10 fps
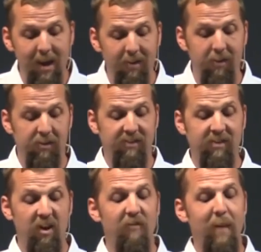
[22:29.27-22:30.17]
and that the
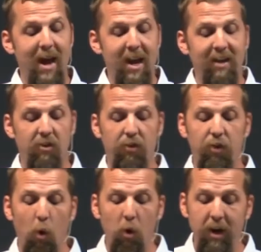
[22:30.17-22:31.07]
Son of Man has
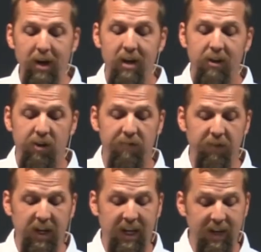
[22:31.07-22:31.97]
authority to
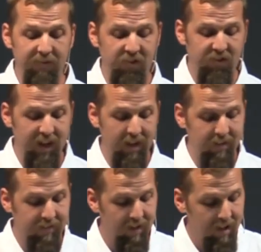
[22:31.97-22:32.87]
forgive
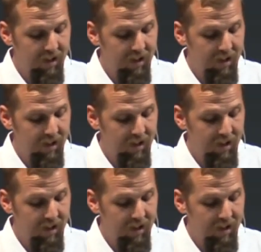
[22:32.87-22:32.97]
sins